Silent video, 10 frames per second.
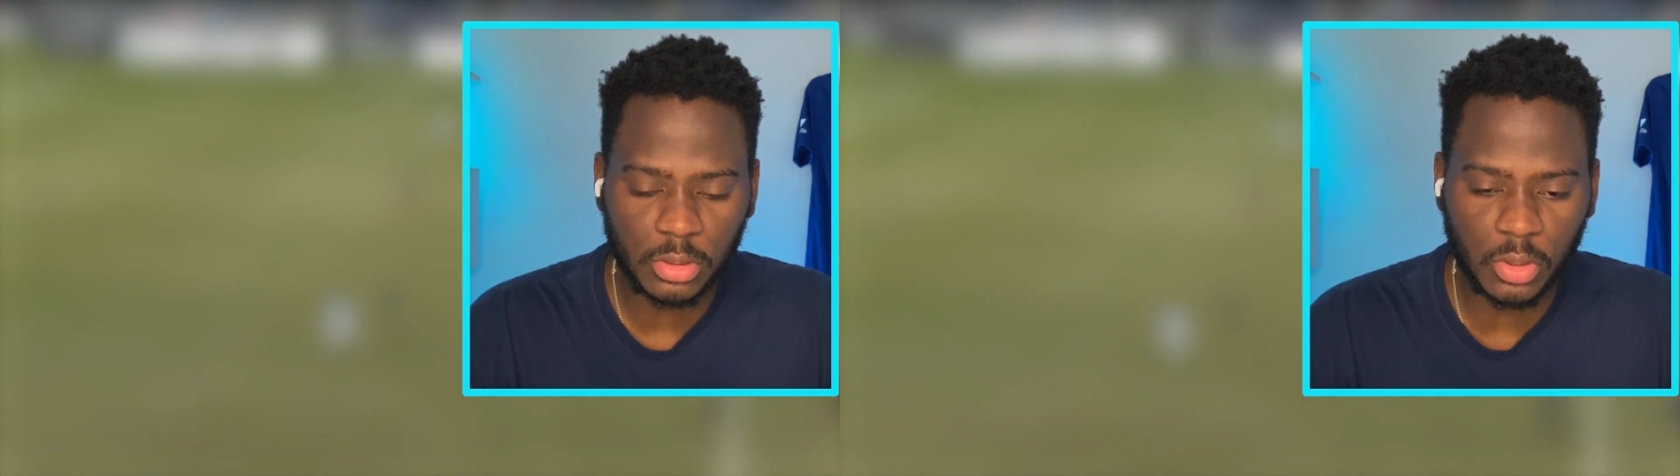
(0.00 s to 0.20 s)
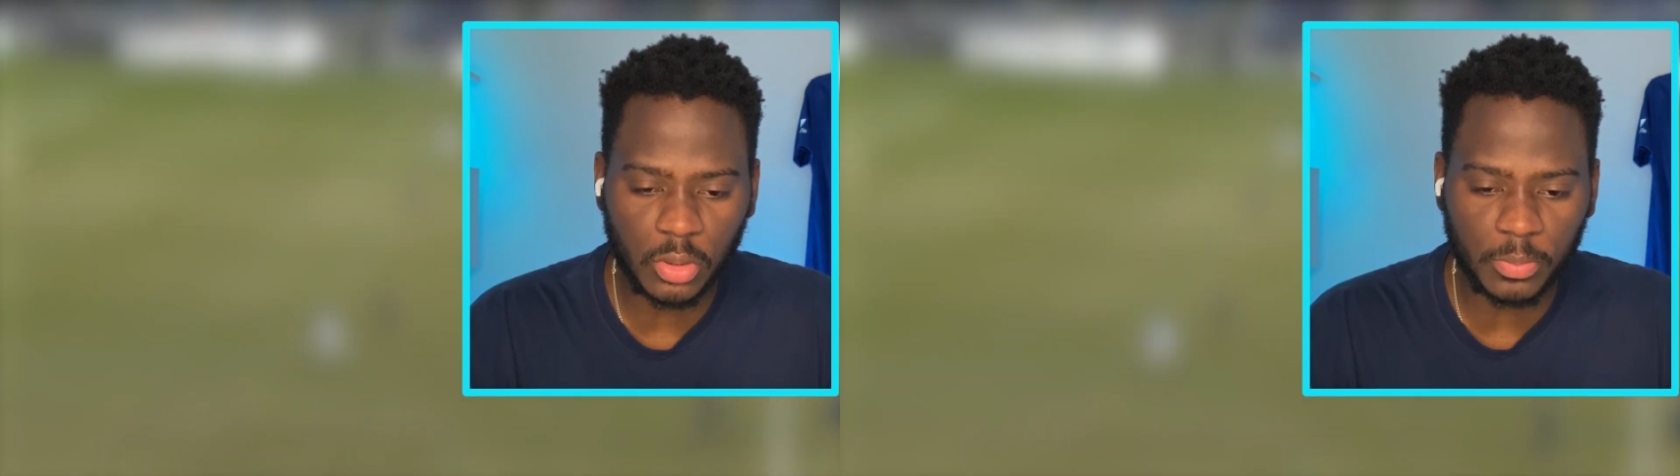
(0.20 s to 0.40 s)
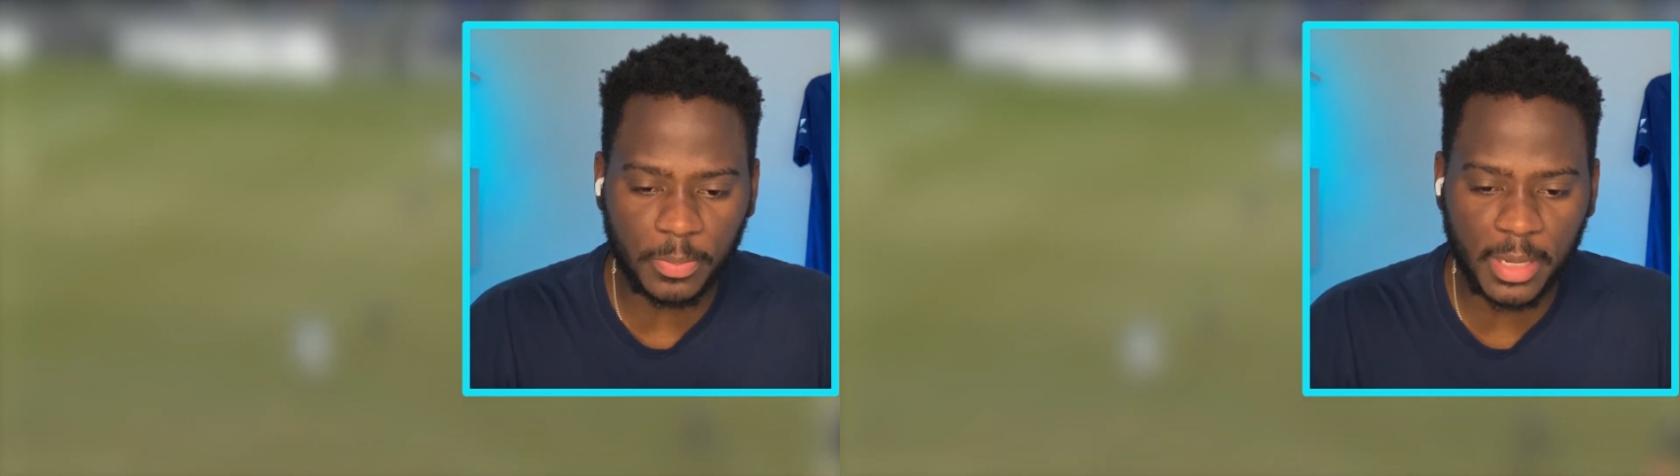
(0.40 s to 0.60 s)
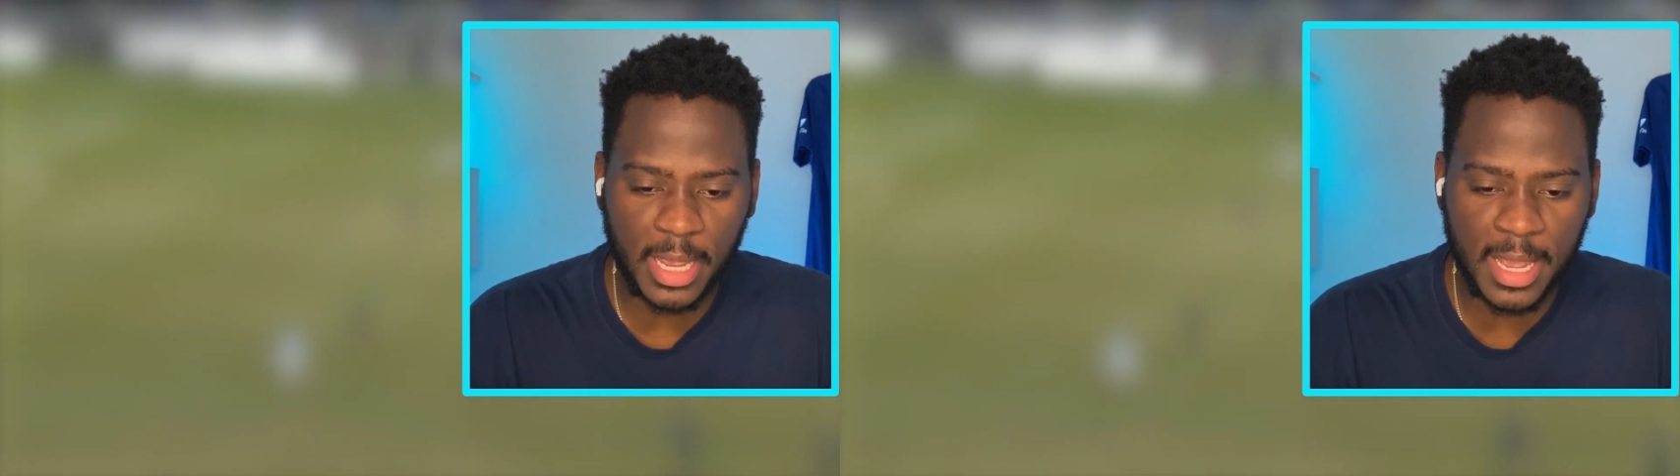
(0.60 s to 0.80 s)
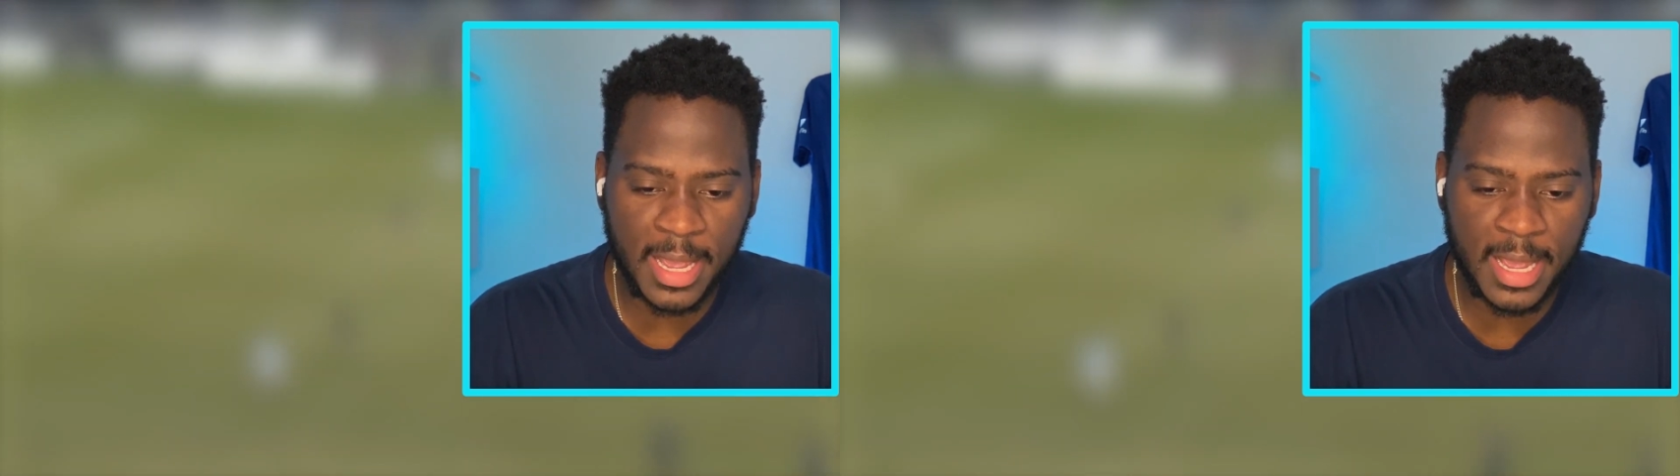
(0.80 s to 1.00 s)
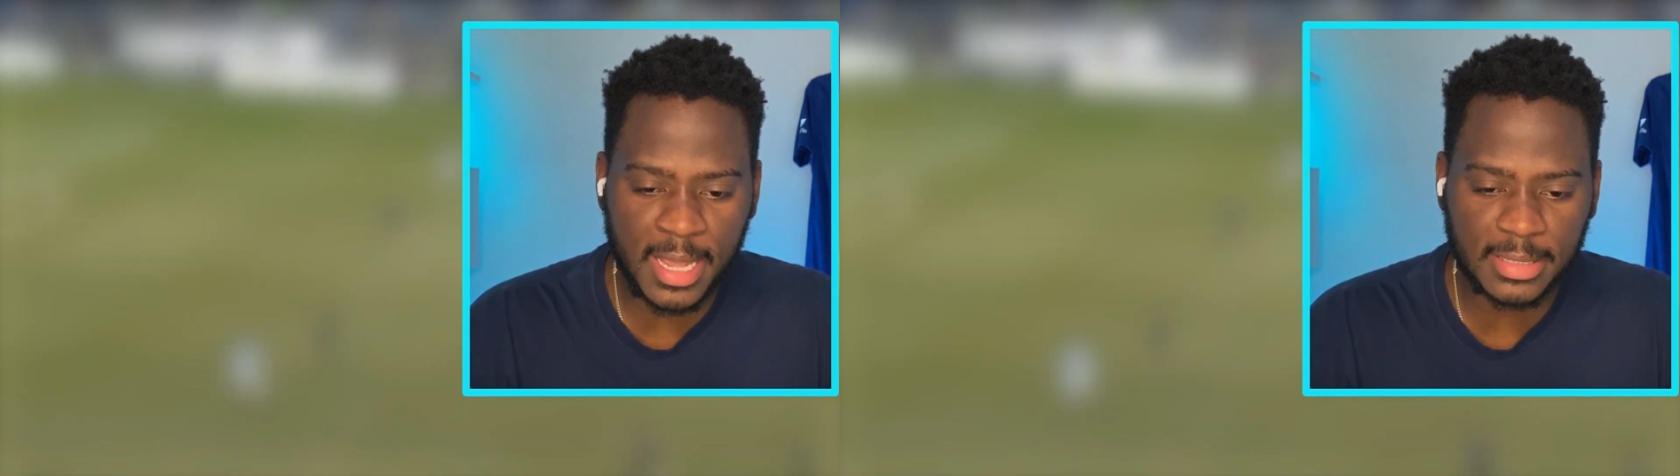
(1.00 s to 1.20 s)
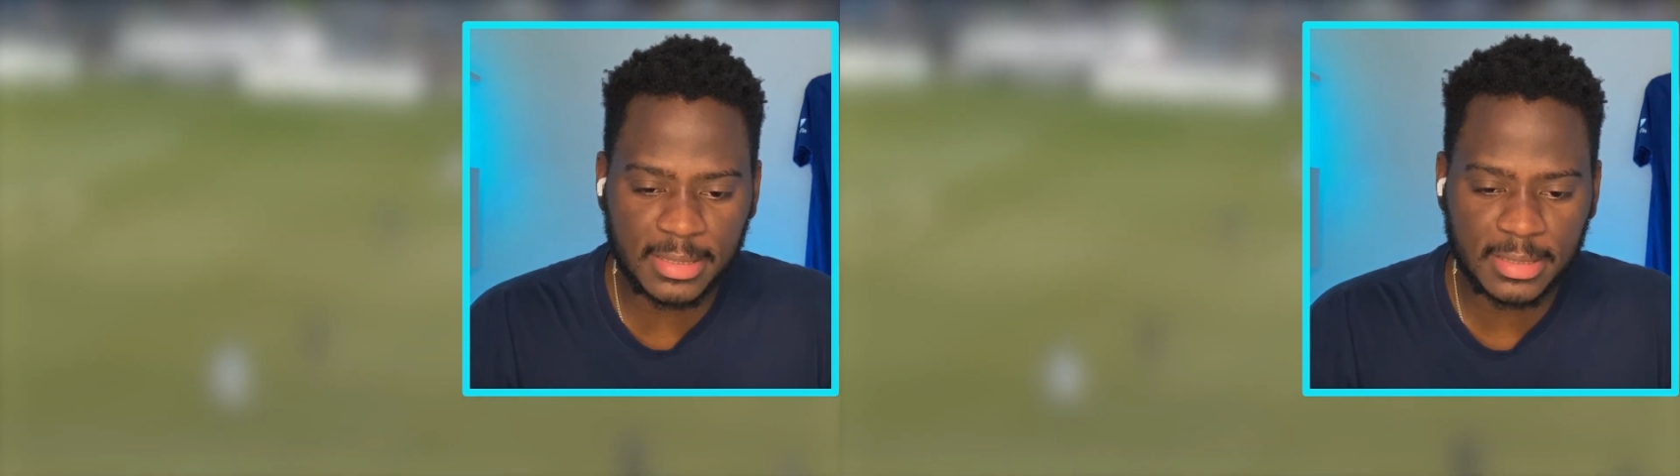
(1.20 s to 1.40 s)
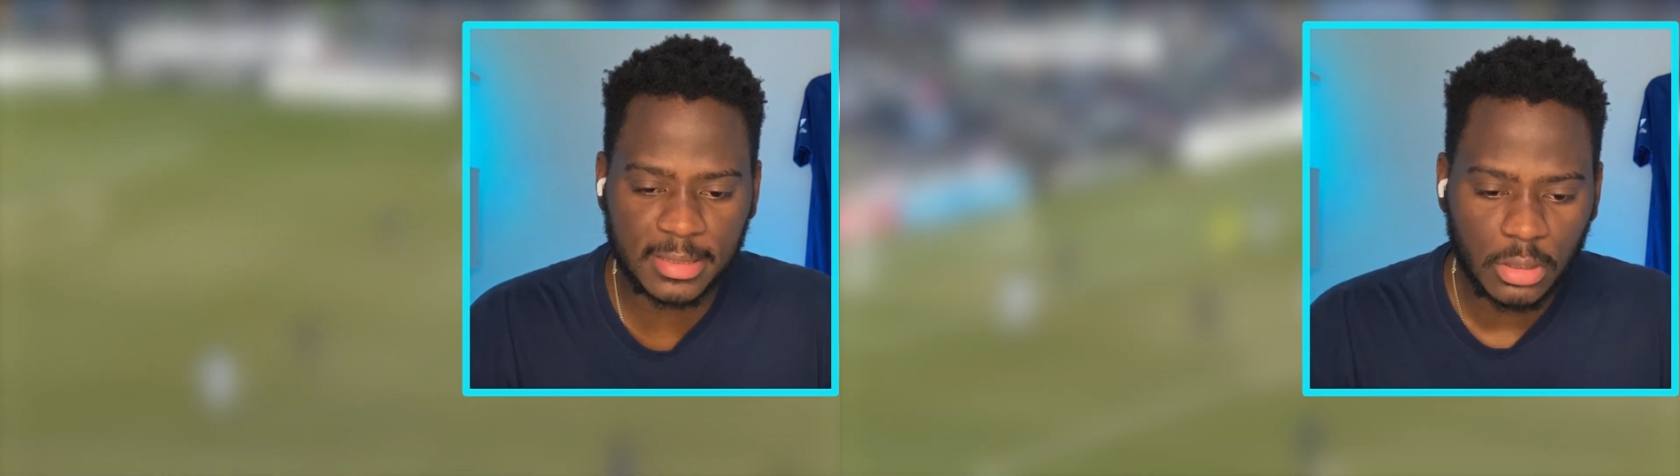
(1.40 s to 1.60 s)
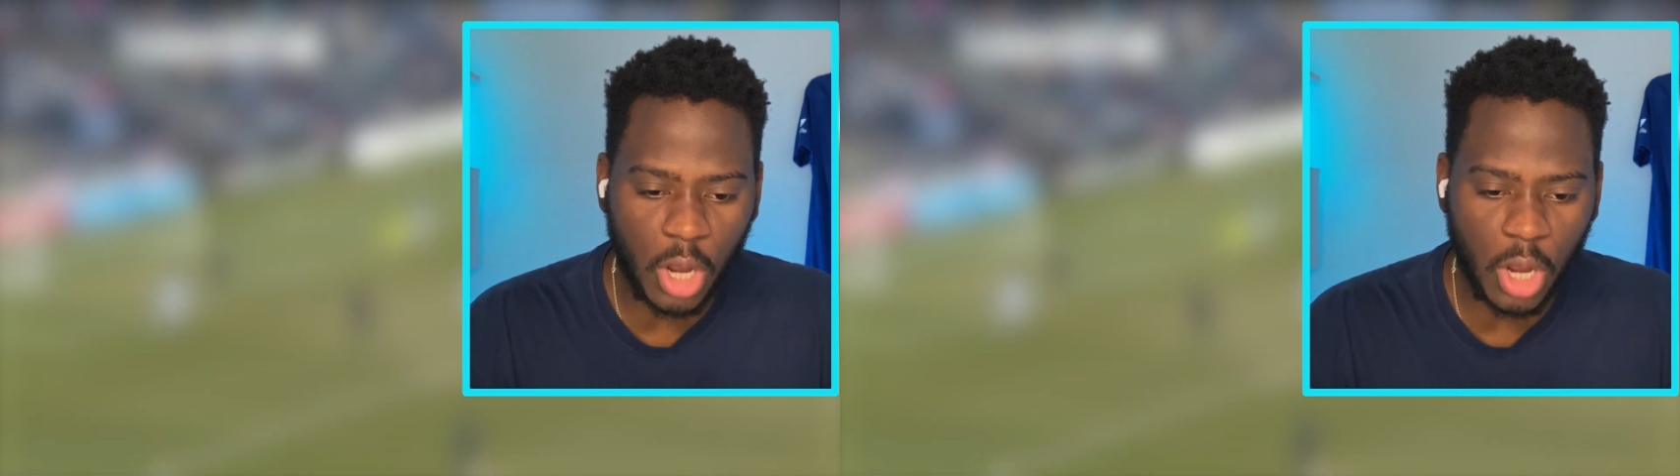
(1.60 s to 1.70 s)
Good pass.